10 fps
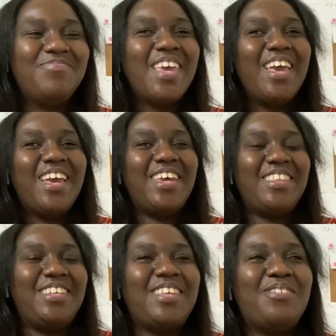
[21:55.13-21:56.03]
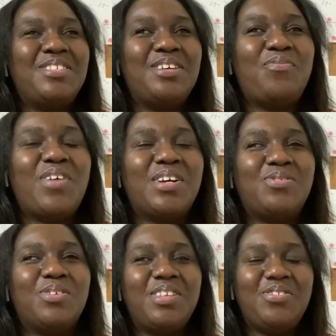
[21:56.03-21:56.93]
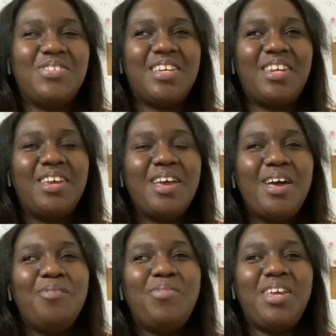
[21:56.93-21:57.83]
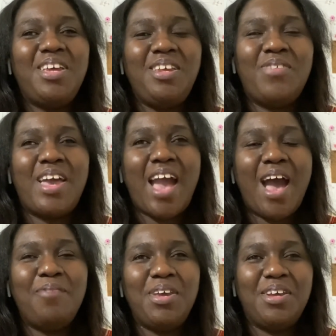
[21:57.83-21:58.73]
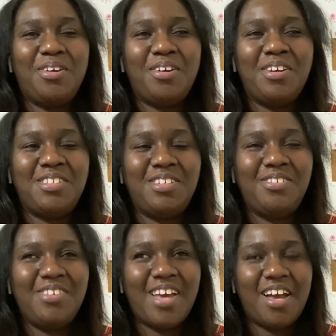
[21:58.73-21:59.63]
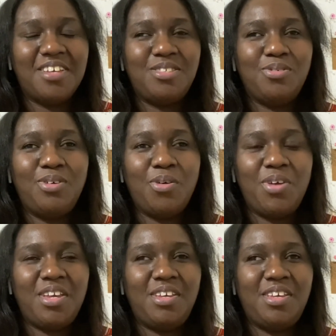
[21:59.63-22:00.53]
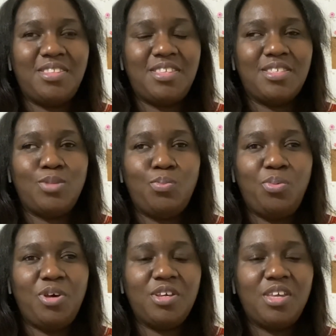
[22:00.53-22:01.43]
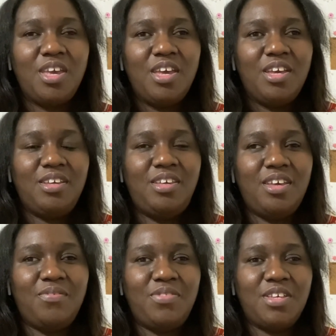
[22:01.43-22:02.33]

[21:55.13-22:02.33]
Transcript: and I think that was Jeff Foxworthy who said it. But anyway, I'm encouraging you guys to go and get this book. Give this